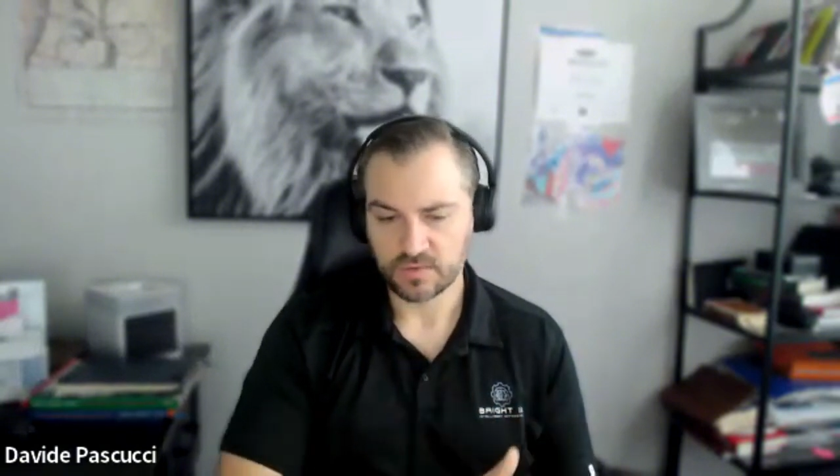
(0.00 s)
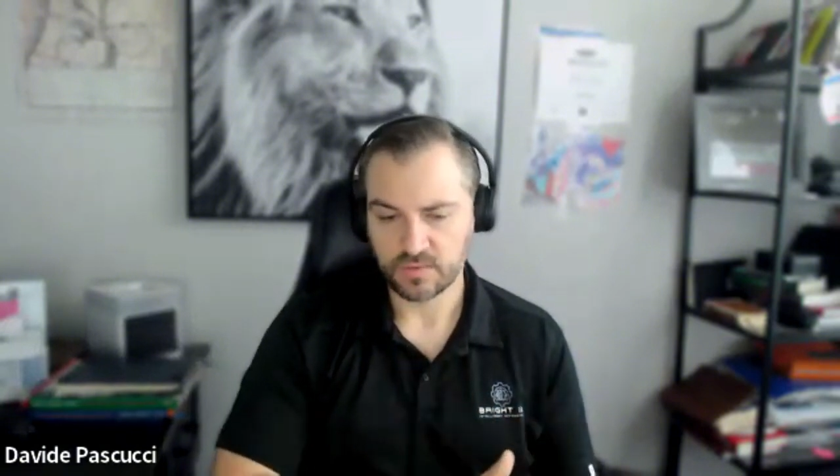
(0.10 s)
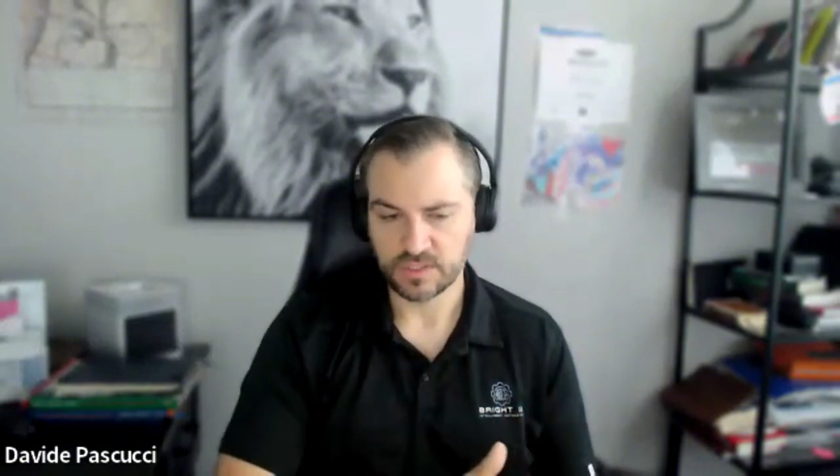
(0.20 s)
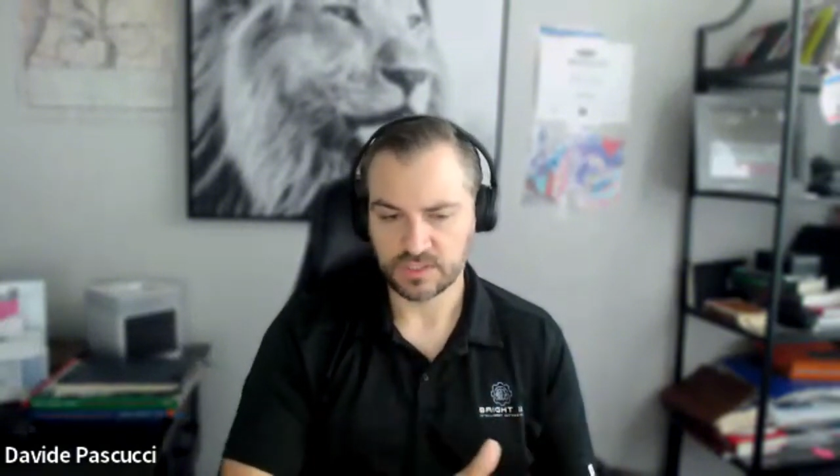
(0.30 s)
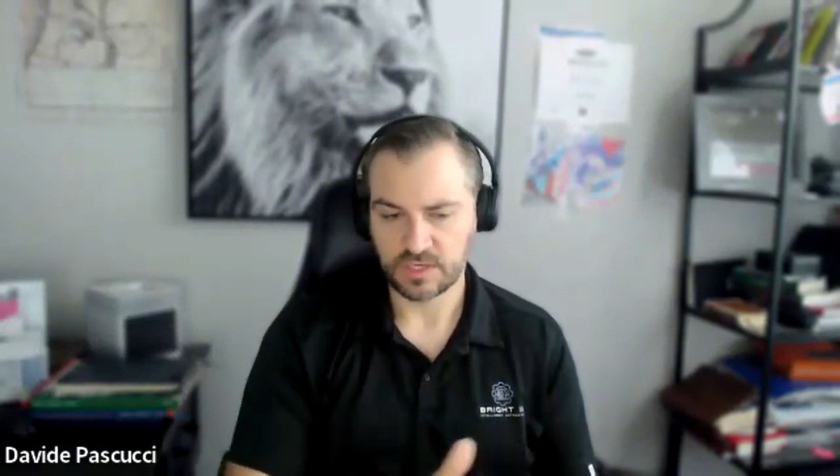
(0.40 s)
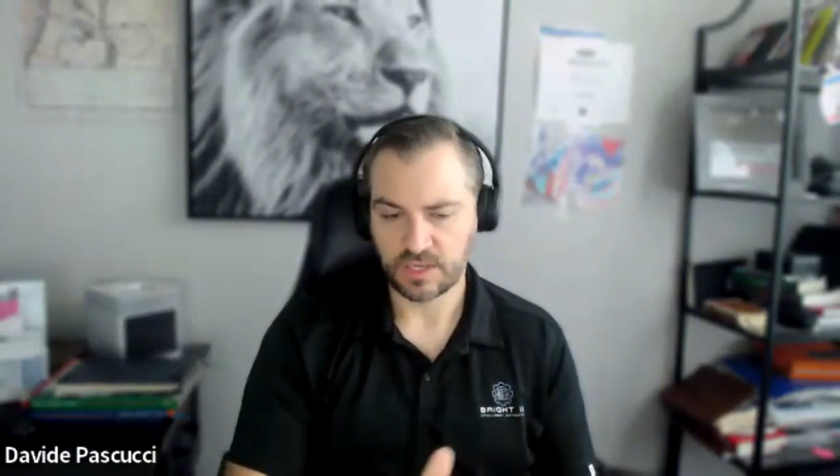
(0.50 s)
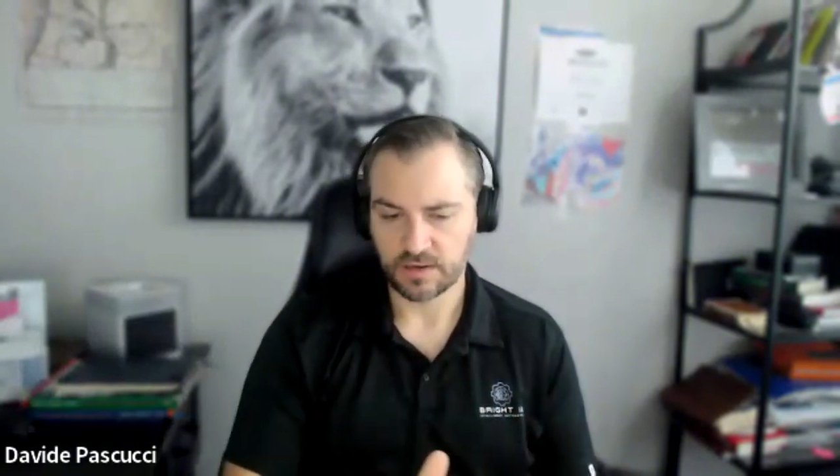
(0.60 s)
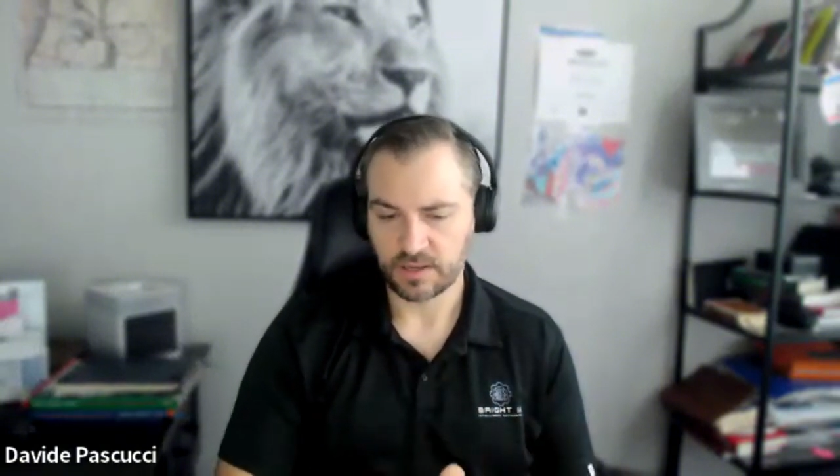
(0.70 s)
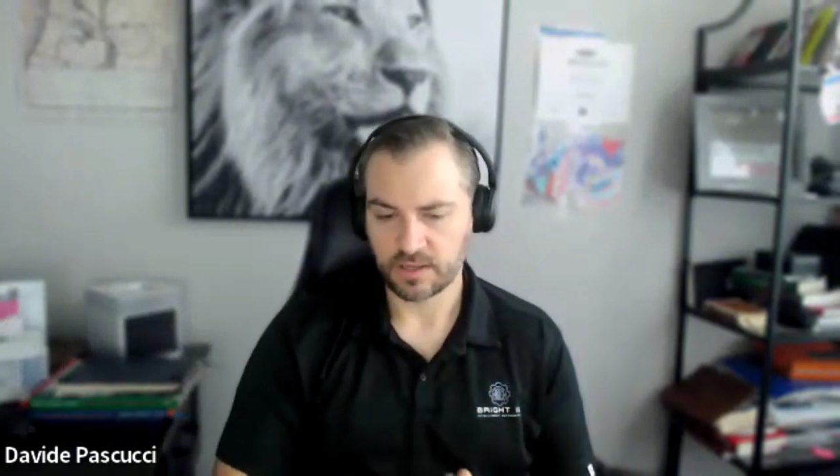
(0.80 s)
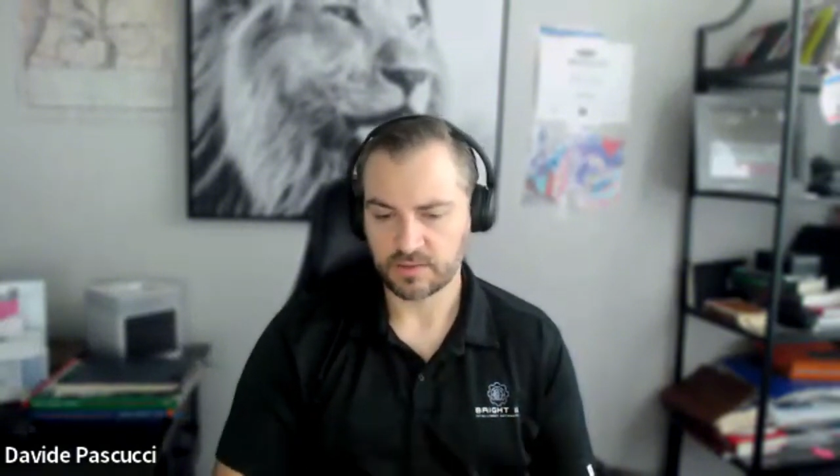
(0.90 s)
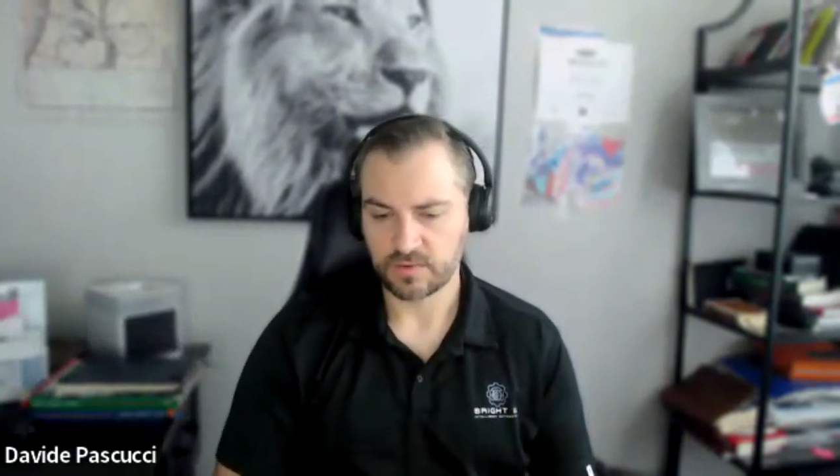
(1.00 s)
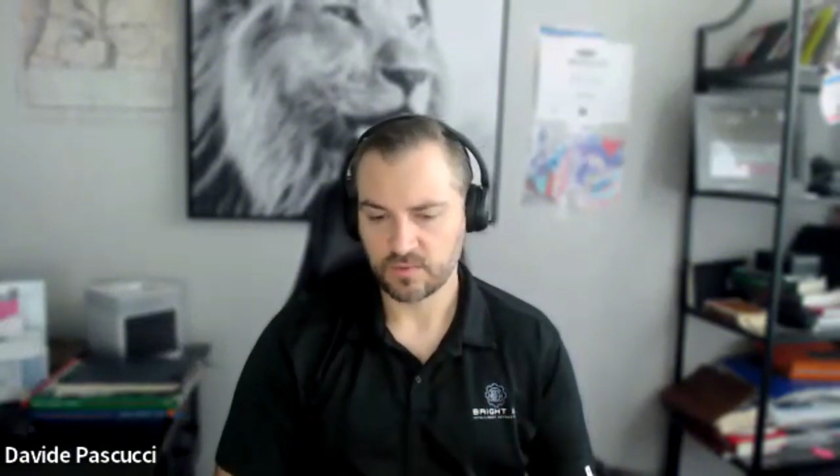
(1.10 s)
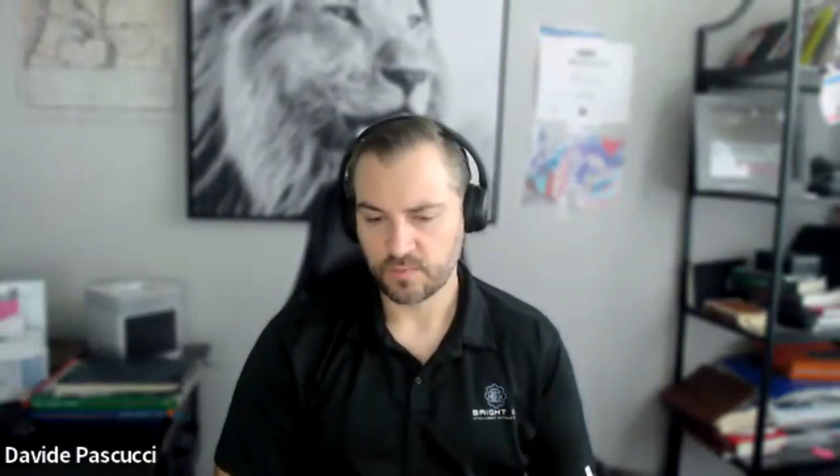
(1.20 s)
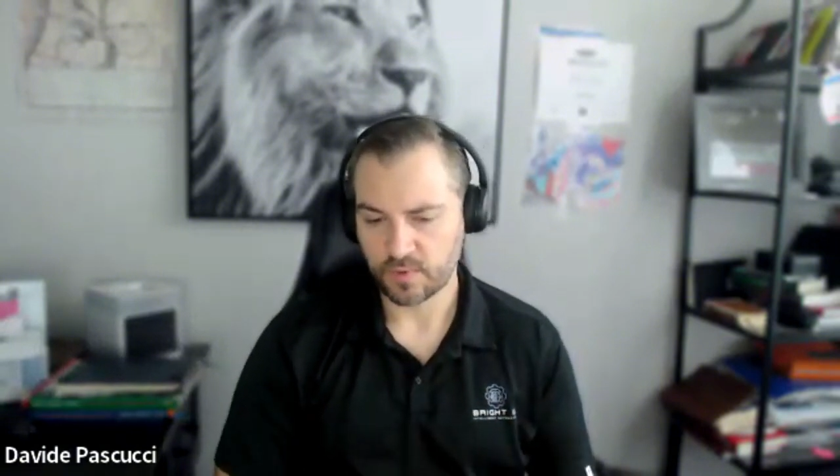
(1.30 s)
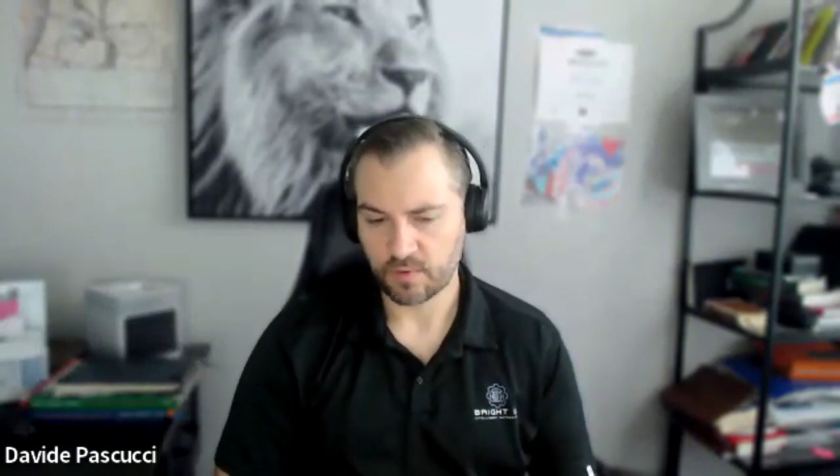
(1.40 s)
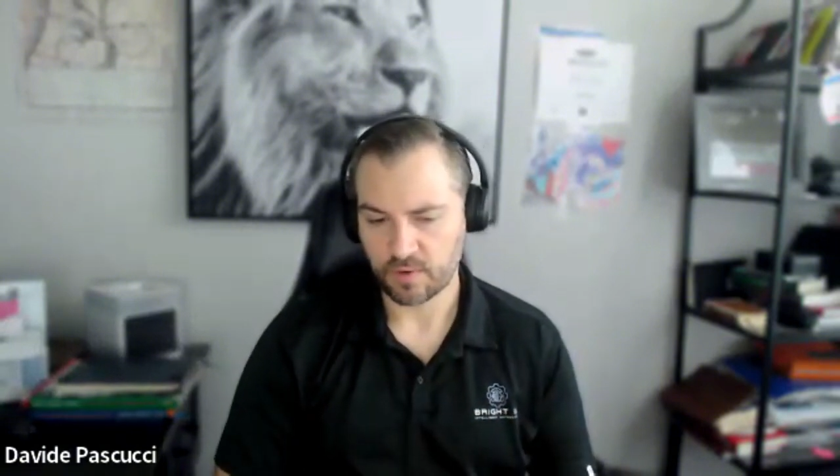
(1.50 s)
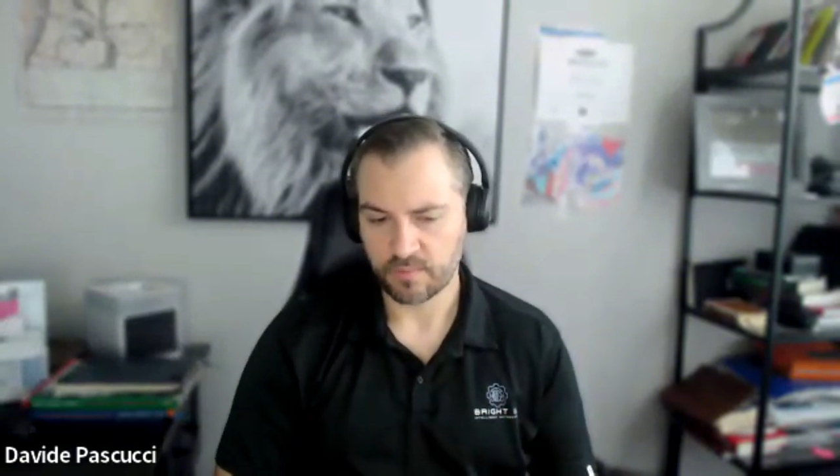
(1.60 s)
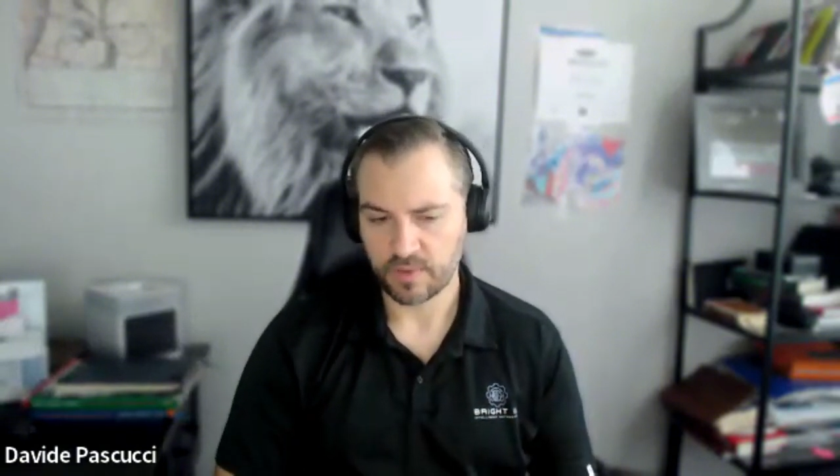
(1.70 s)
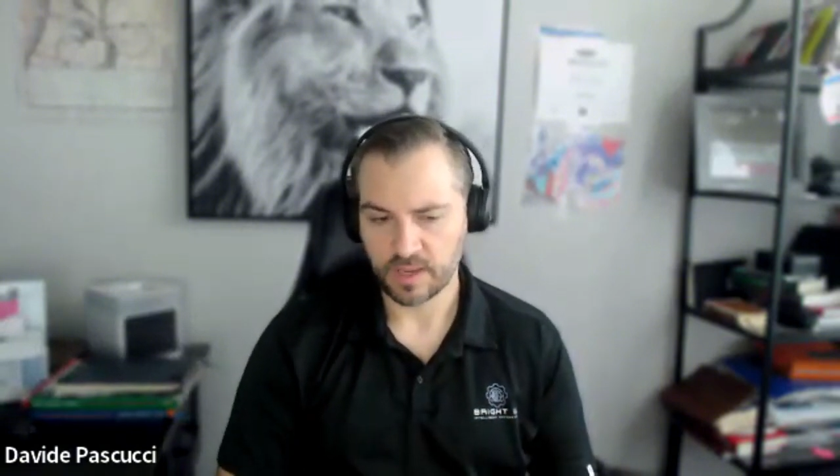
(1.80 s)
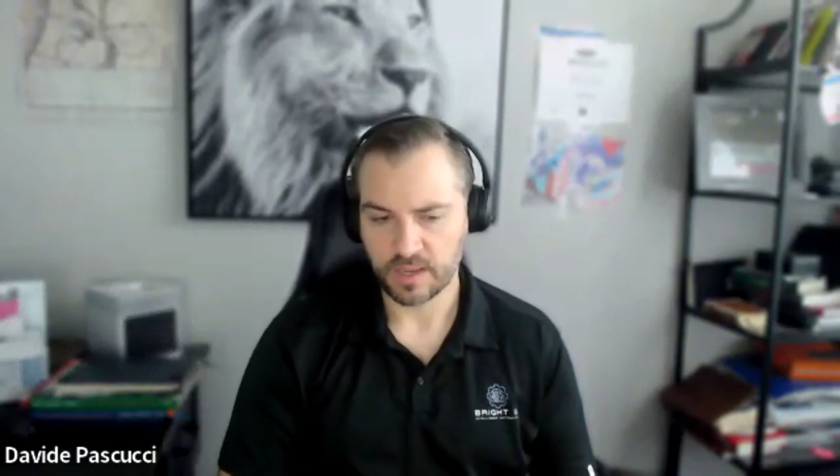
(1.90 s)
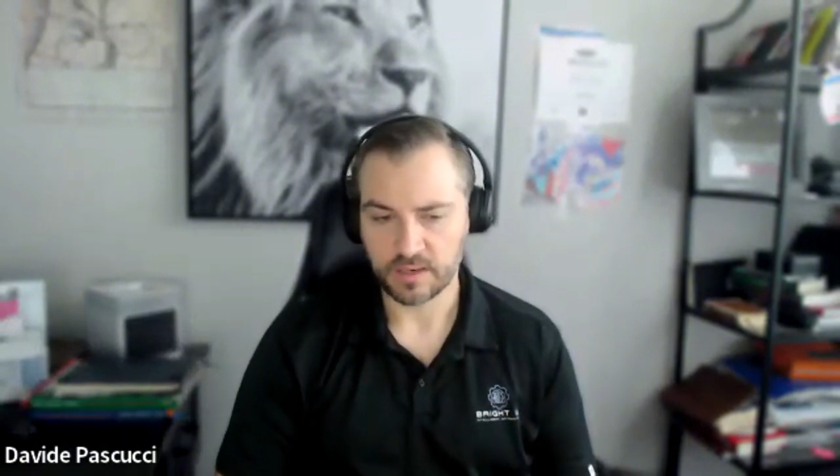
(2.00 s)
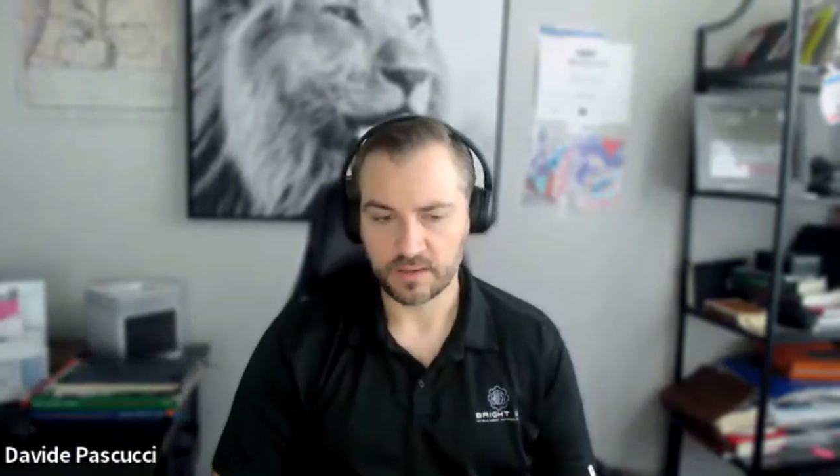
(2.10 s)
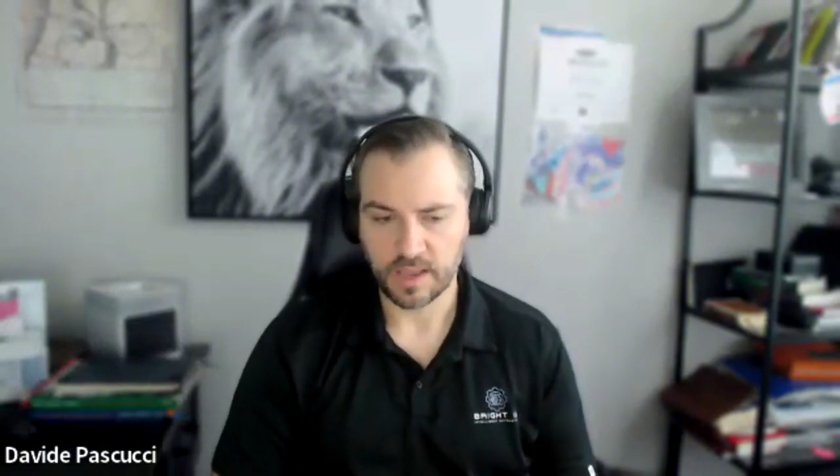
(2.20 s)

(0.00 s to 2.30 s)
to engineering to programming and